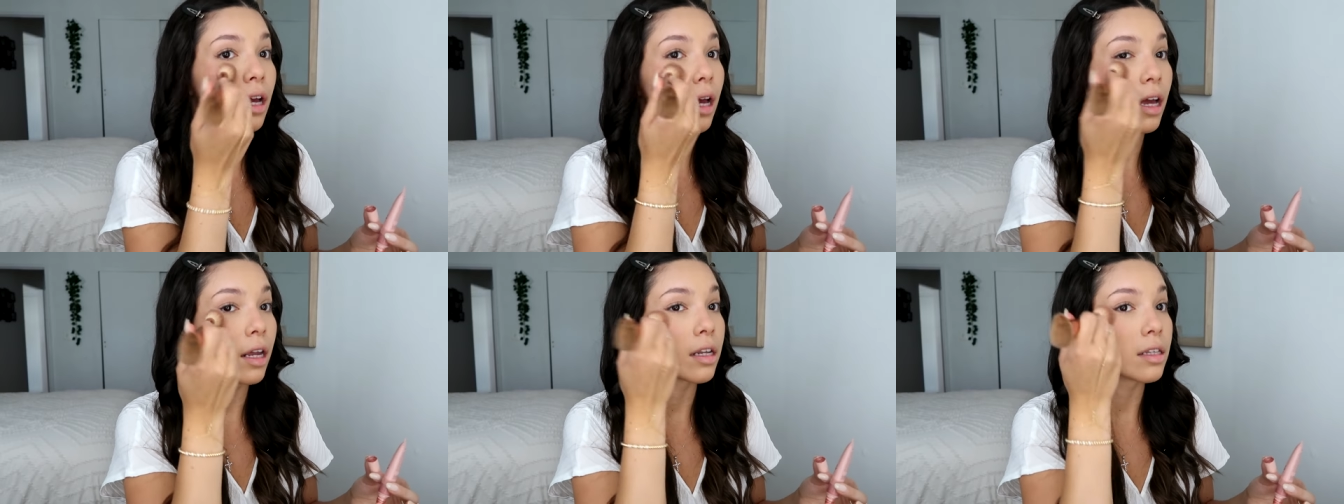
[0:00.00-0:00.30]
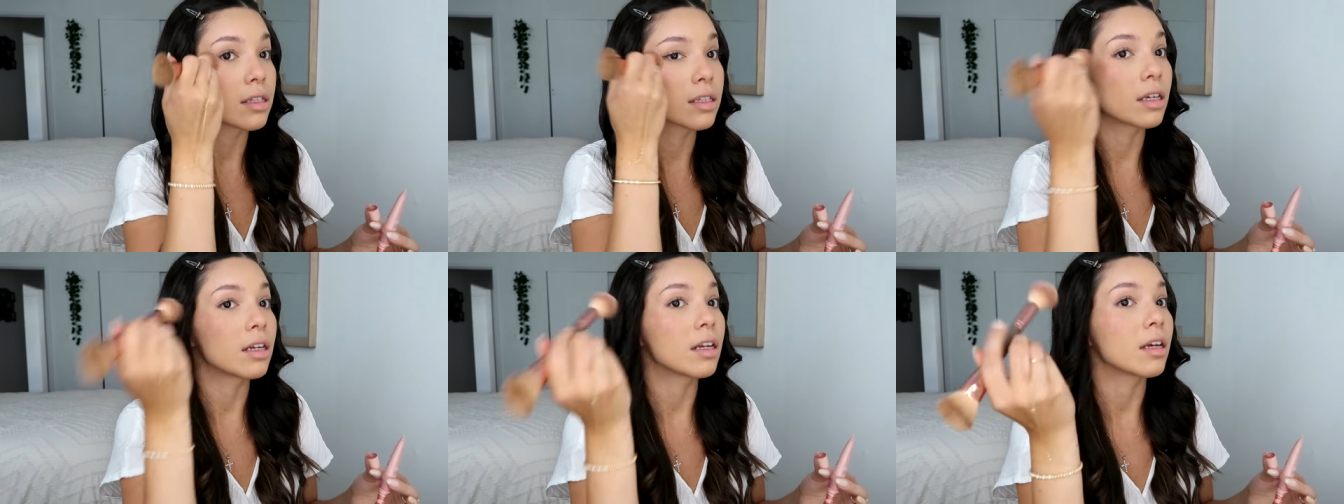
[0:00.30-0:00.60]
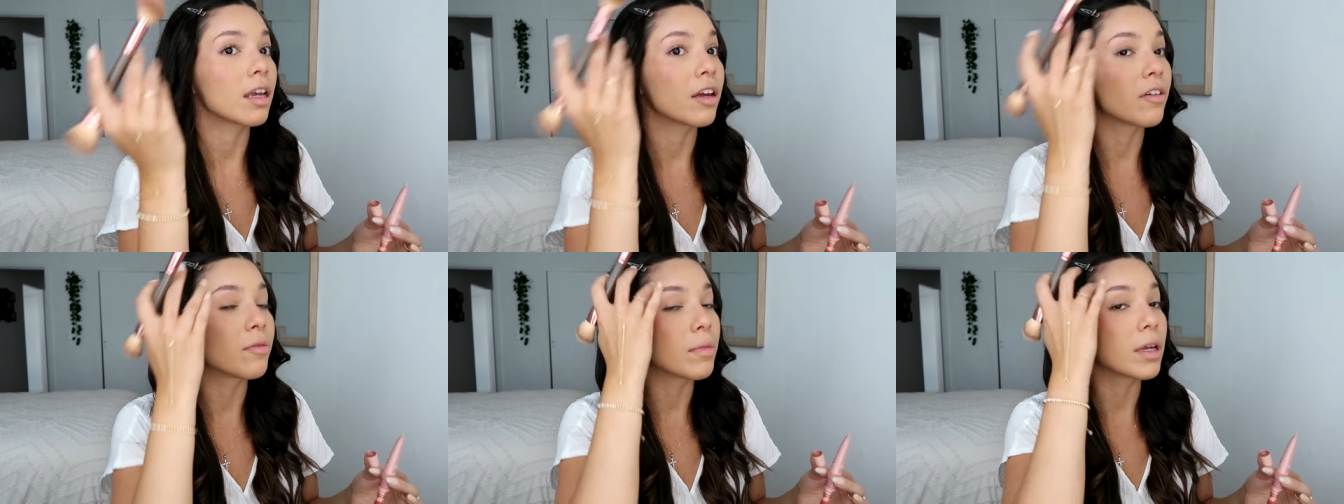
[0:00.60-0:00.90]
and it's gonna
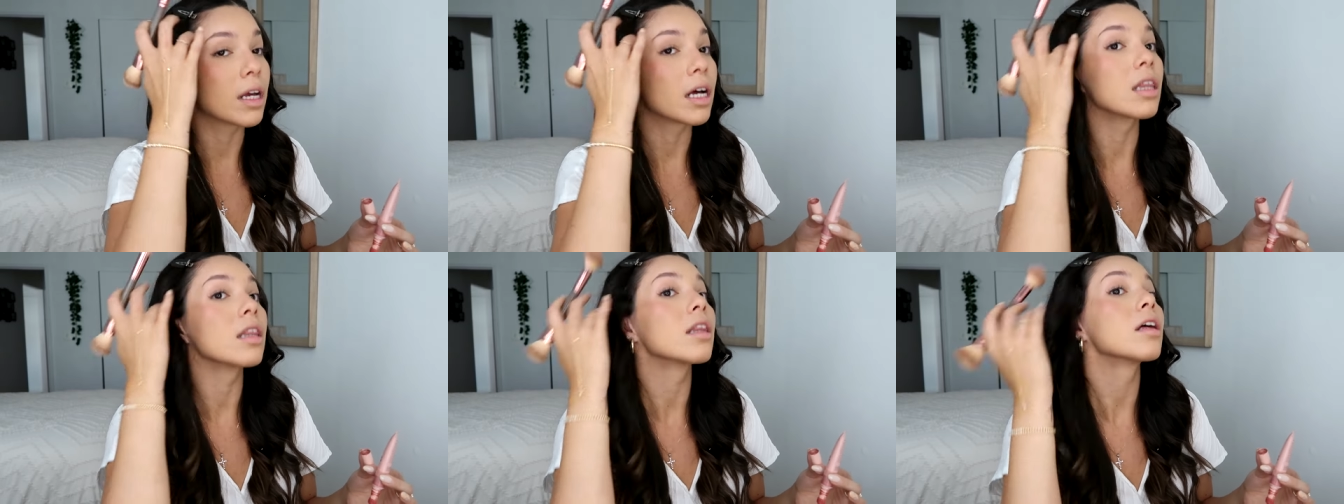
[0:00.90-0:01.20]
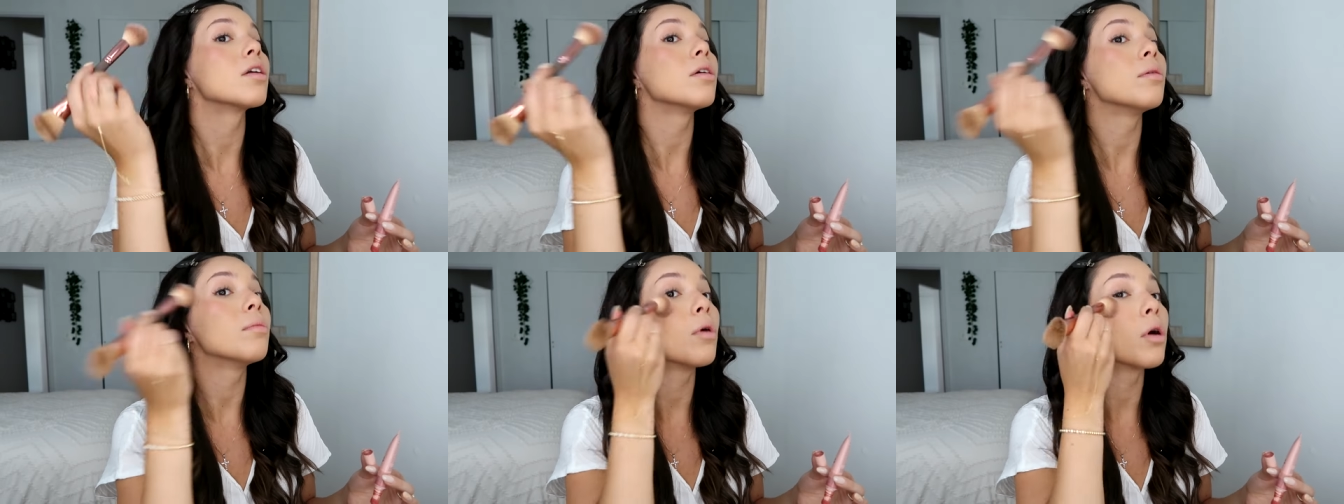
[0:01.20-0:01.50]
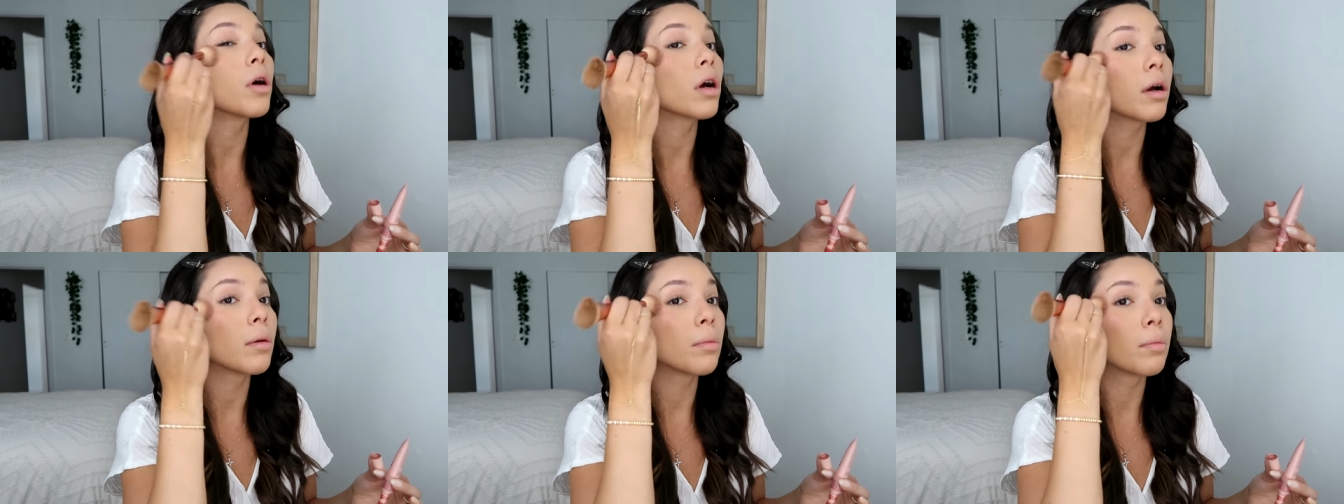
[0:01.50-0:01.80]
give me a little
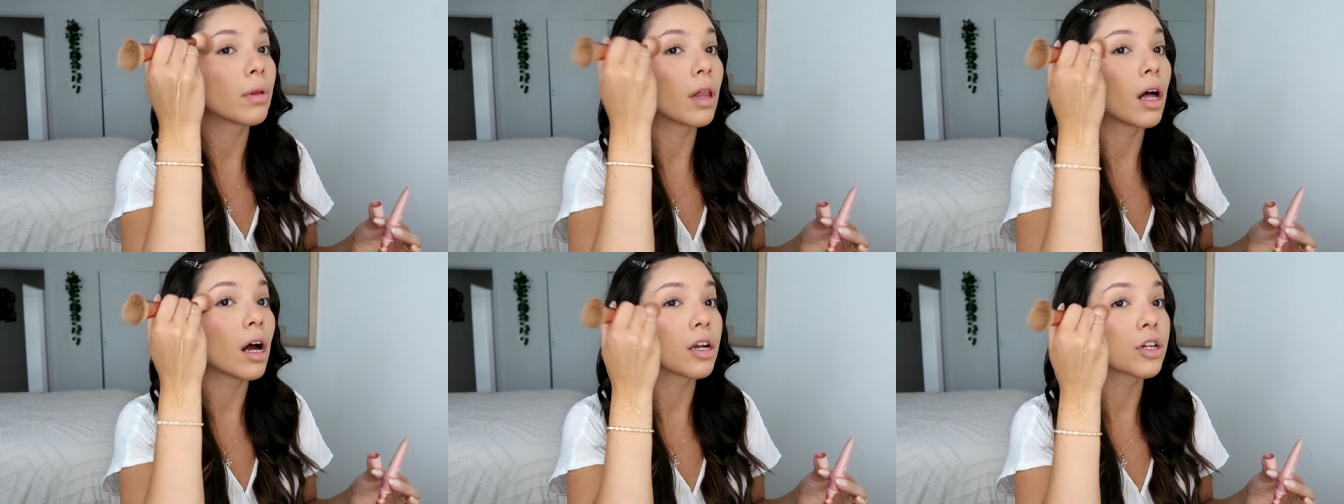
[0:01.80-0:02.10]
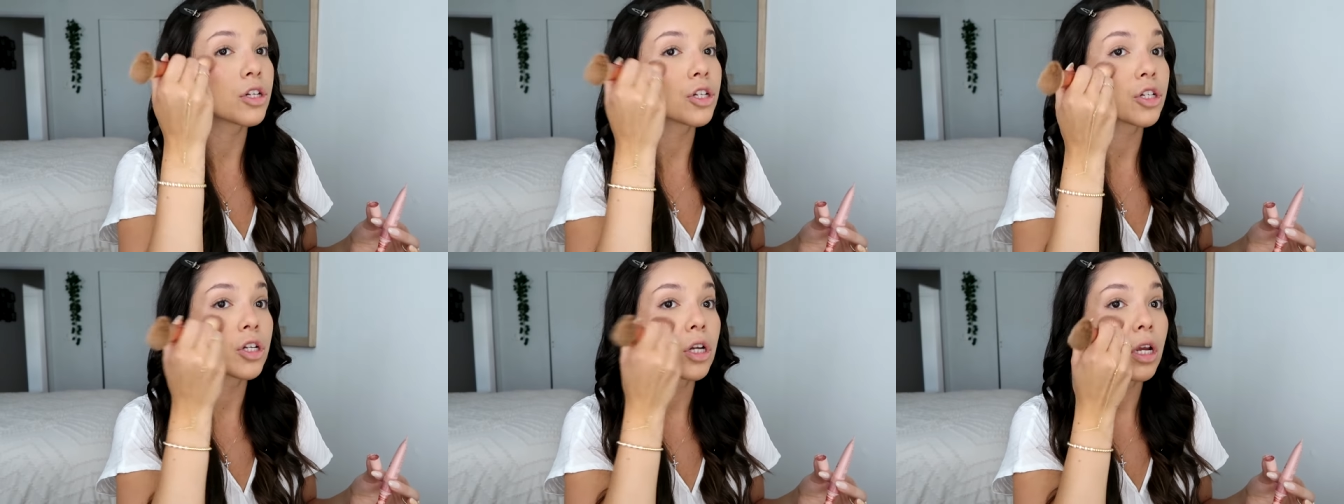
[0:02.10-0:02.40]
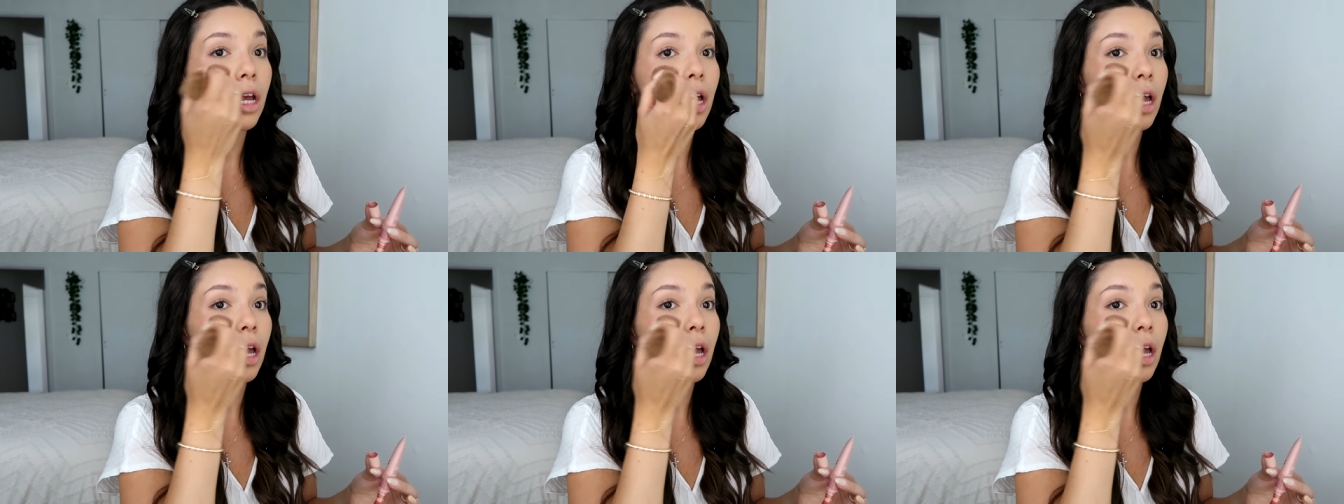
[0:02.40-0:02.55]
more blush,